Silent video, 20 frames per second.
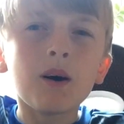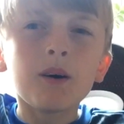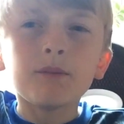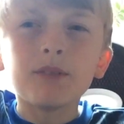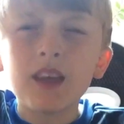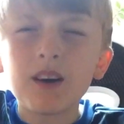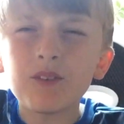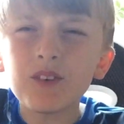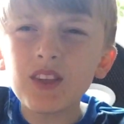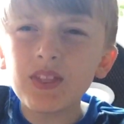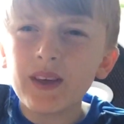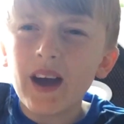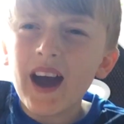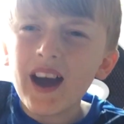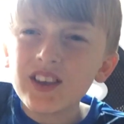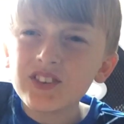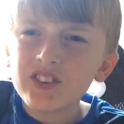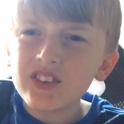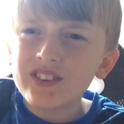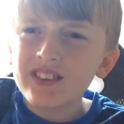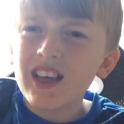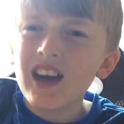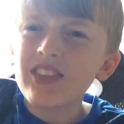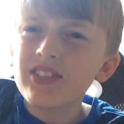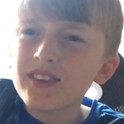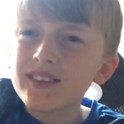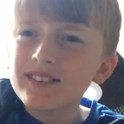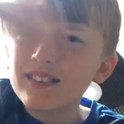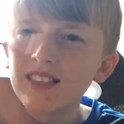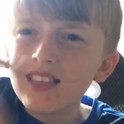Then with ours, it's like
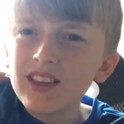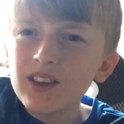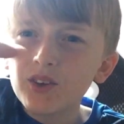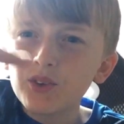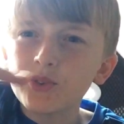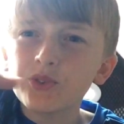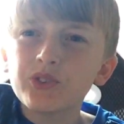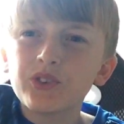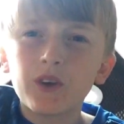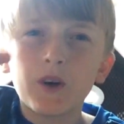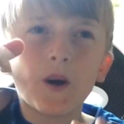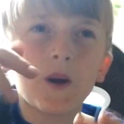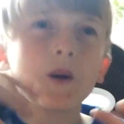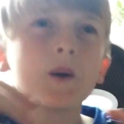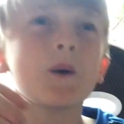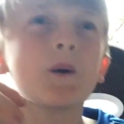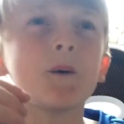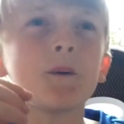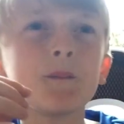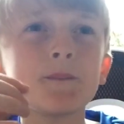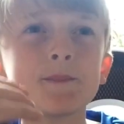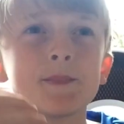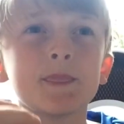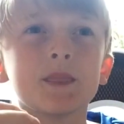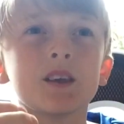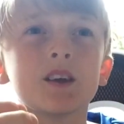this little circle.